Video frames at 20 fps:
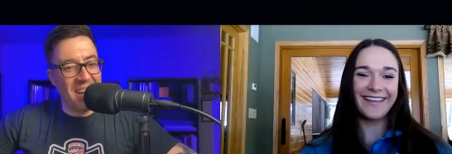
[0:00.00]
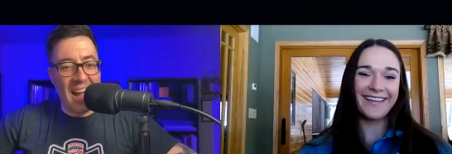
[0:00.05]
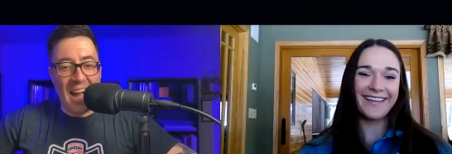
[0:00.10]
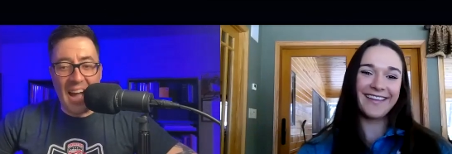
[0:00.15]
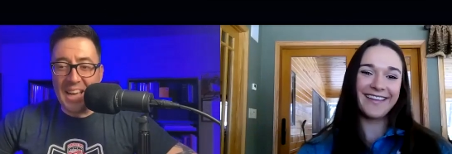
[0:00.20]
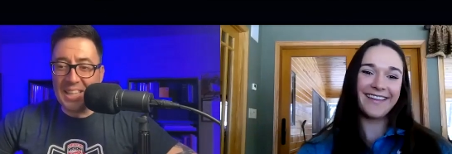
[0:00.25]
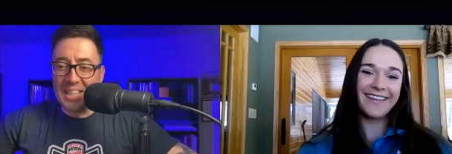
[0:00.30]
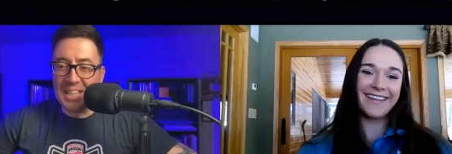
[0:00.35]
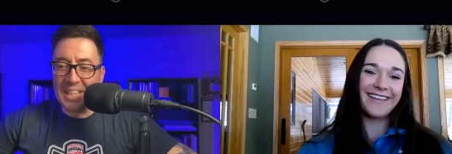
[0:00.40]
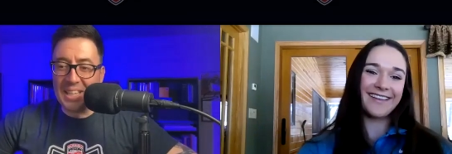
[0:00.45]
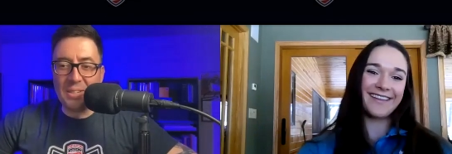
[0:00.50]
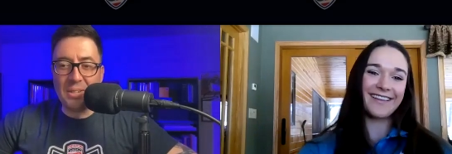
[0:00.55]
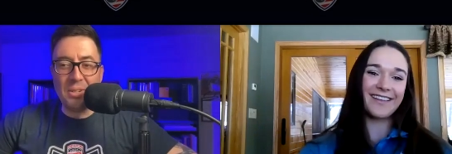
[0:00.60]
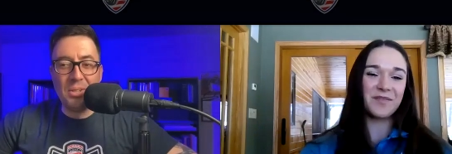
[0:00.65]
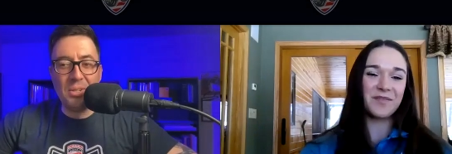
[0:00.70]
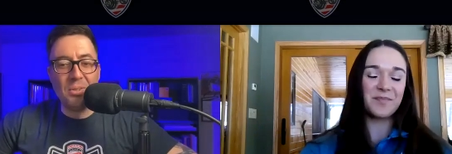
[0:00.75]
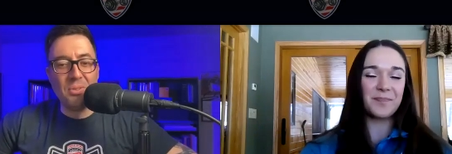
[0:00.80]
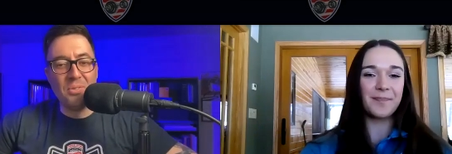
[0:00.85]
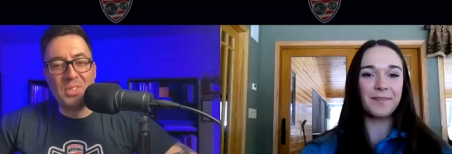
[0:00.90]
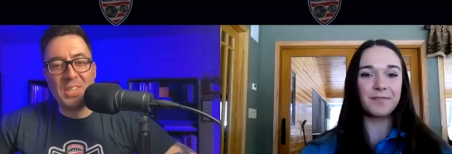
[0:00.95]
Speaker 1: I think
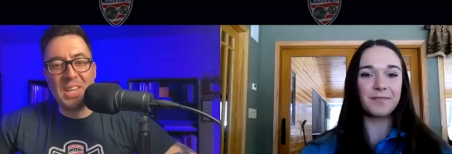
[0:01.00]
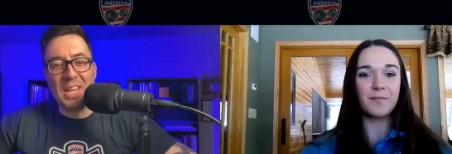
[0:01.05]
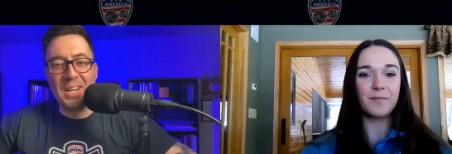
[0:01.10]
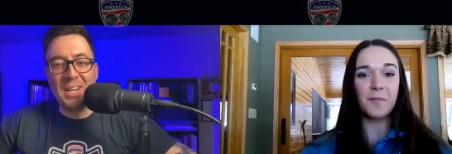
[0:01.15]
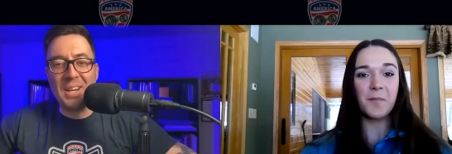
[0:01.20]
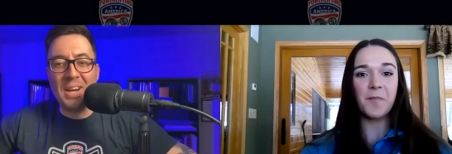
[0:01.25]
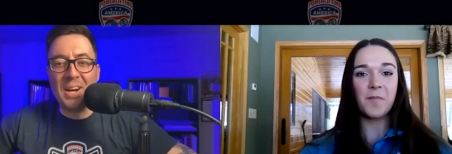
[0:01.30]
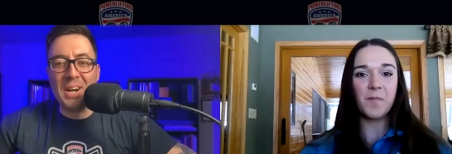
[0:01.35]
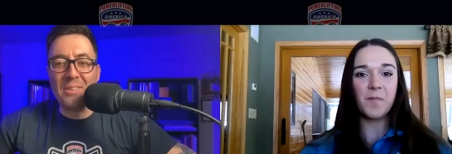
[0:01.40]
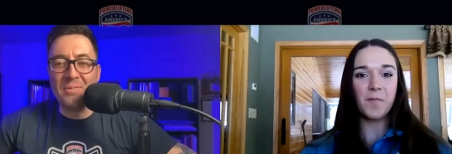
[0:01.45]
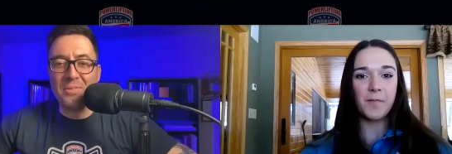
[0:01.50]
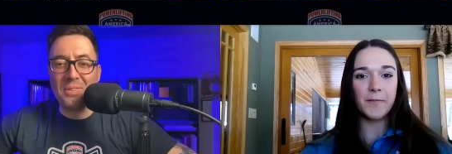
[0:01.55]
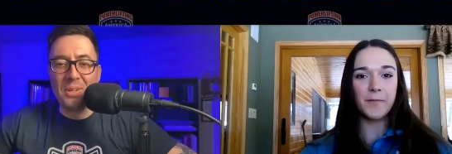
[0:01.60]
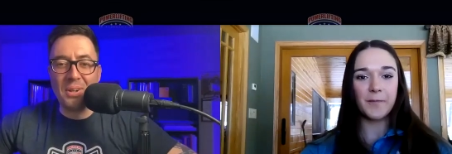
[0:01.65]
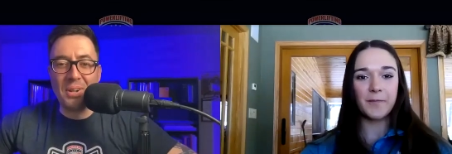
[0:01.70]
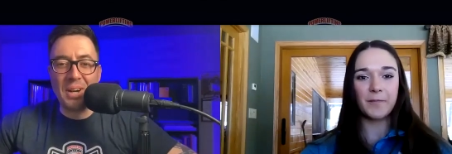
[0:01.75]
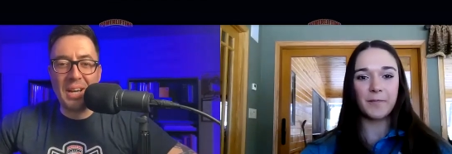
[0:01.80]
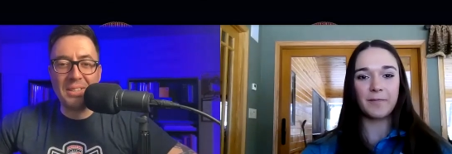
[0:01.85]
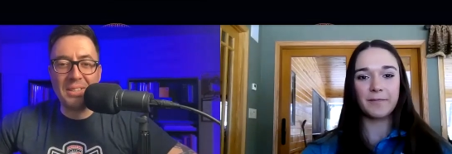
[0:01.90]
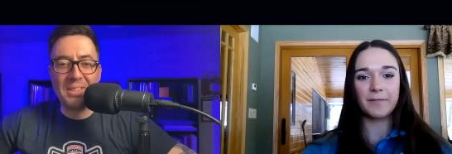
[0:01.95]
you've said enough. You
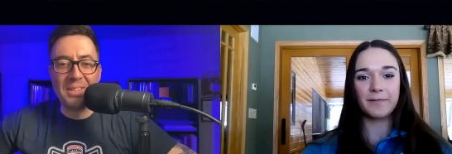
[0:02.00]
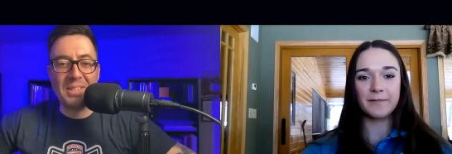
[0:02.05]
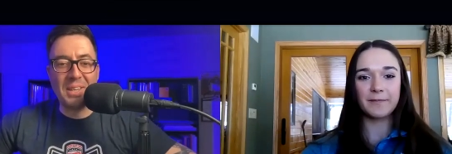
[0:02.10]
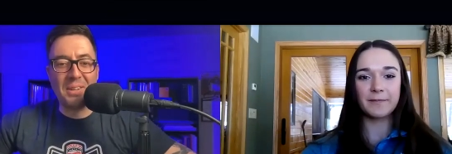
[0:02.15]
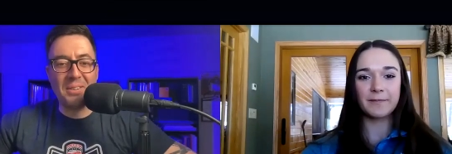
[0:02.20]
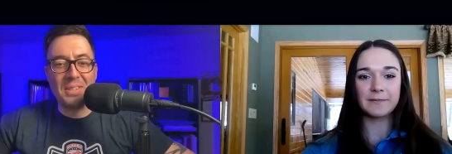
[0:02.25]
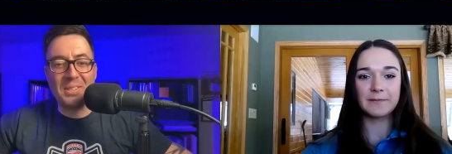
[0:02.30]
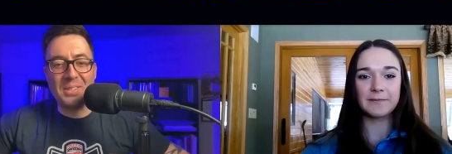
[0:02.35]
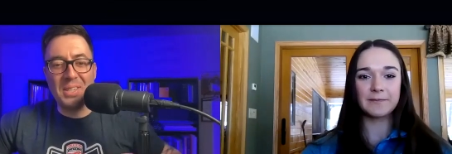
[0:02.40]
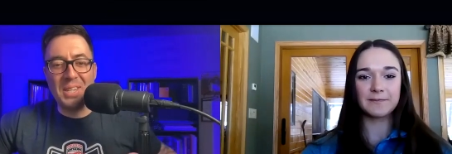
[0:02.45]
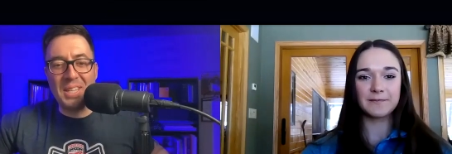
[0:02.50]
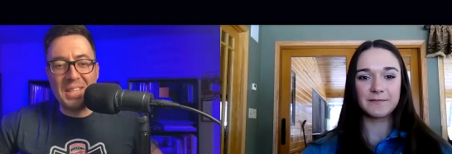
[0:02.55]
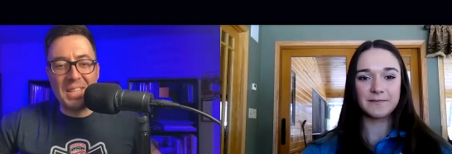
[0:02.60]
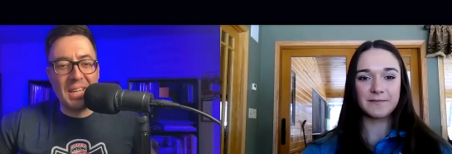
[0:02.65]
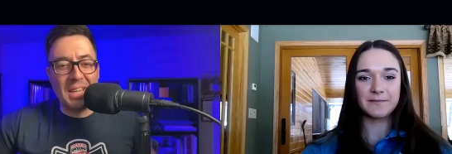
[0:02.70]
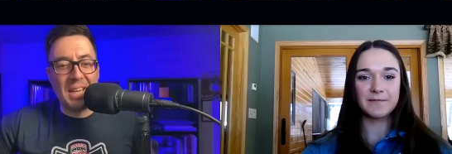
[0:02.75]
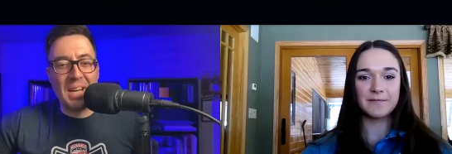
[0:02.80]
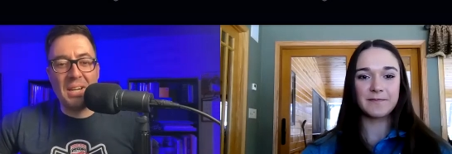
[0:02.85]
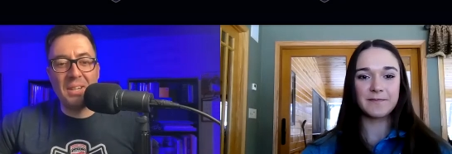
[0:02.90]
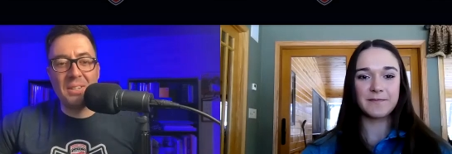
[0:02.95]
don't have to tell us
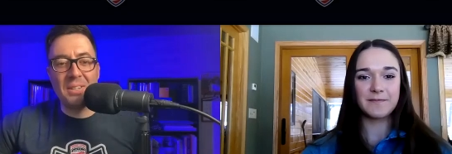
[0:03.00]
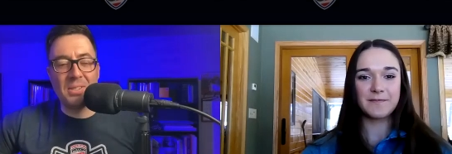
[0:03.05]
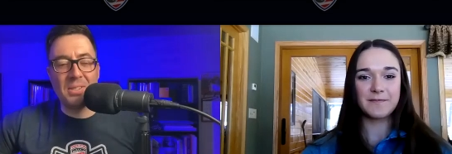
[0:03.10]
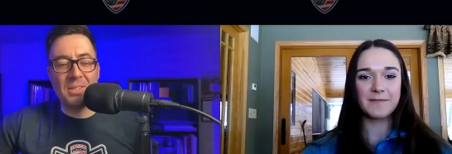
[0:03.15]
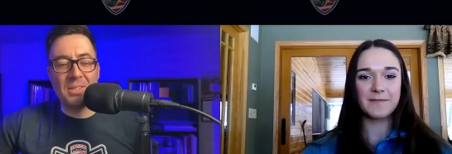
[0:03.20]
anything else. I